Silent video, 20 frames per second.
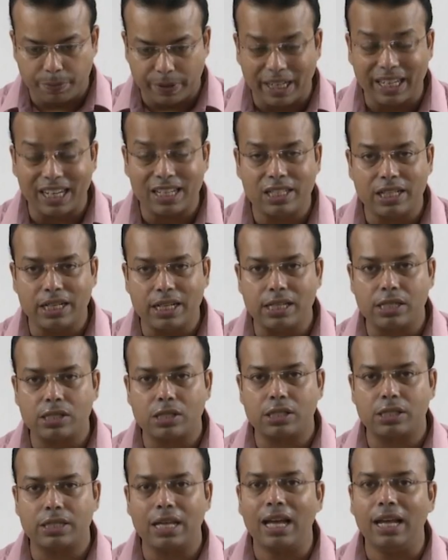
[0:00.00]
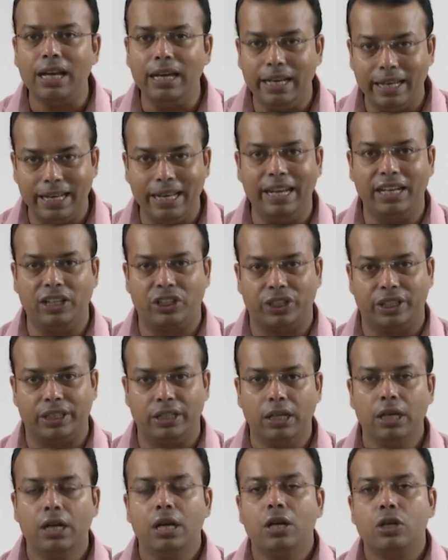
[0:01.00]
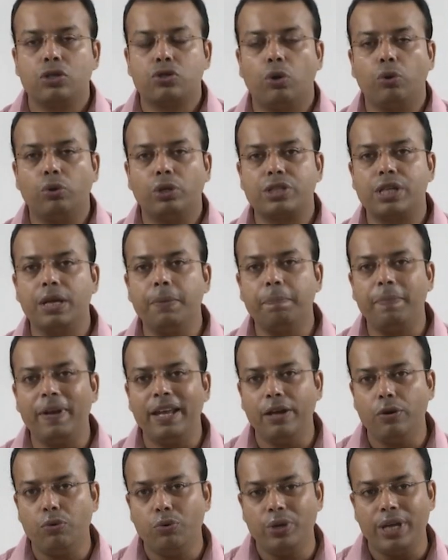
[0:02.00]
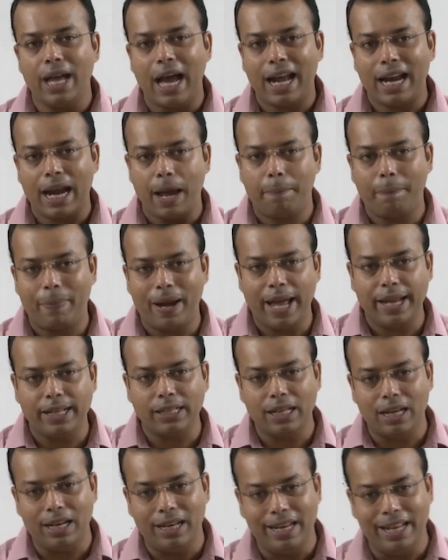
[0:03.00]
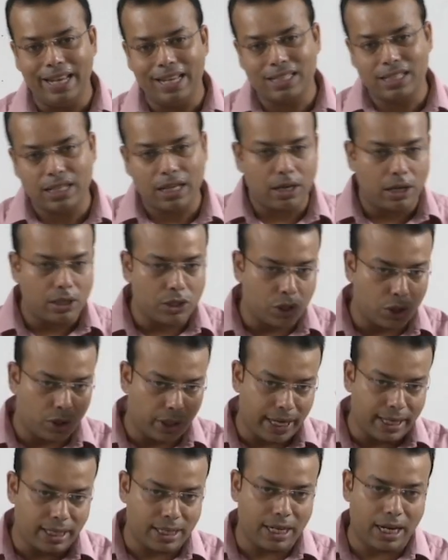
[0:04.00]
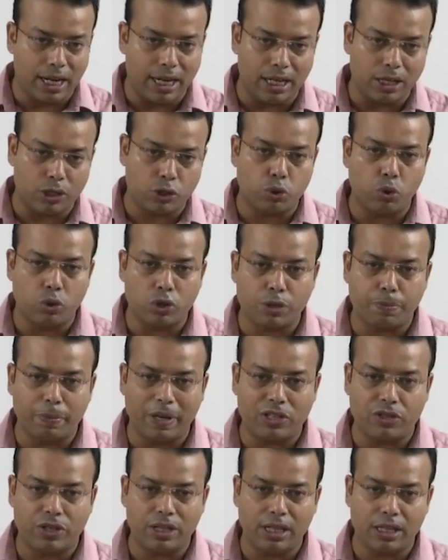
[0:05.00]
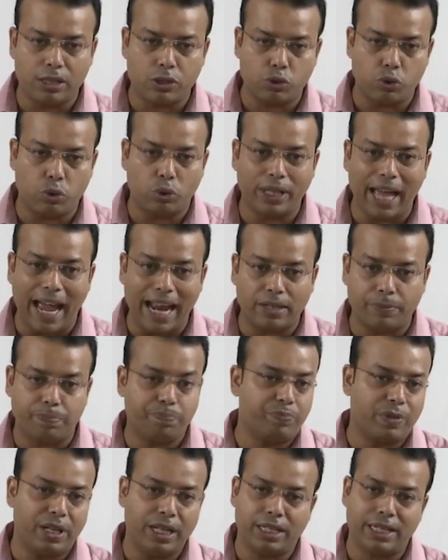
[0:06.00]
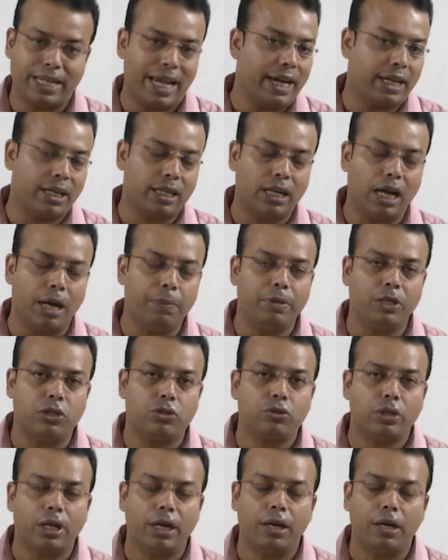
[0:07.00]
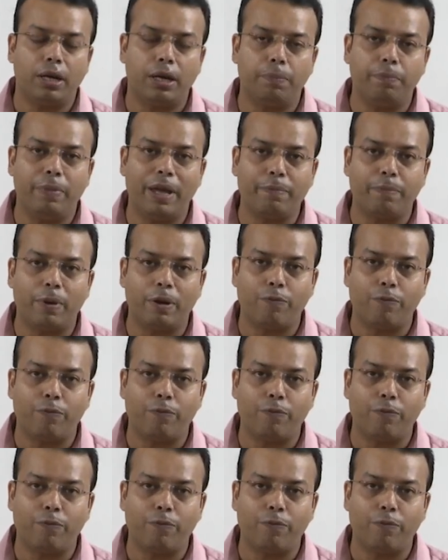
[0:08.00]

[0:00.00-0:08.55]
energy is the laser. So, simply we are applying the laser onto that source material so that it can come into the vapor